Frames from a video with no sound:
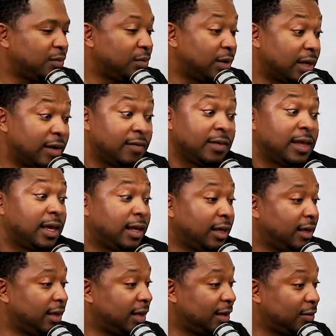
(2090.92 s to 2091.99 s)
whatever they
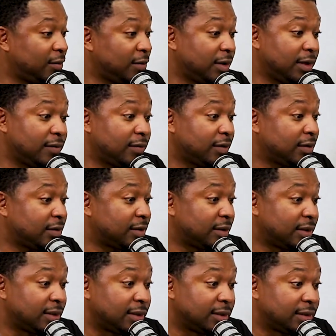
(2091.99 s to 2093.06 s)
can get, whatever
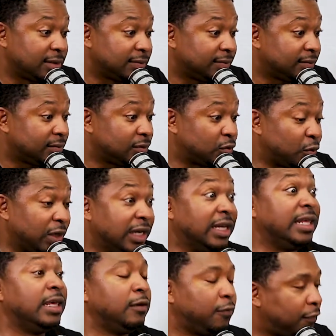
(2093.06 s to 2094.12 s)

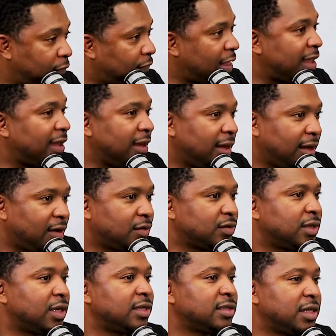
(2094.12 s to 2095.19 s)
relief they can get, because
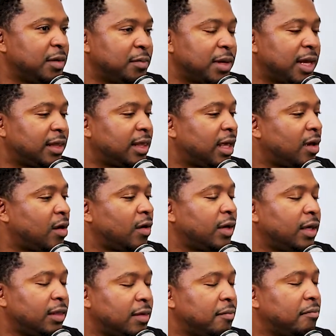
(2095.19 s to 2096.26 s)
they seem like they are
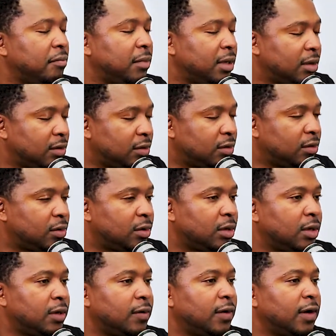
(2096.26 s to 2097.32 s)
in the middle
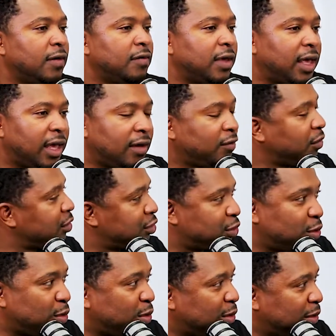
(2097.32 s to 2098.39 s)
of every
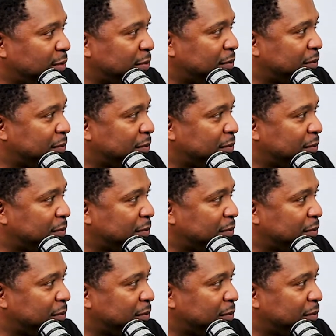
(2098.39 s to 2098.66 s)
storm,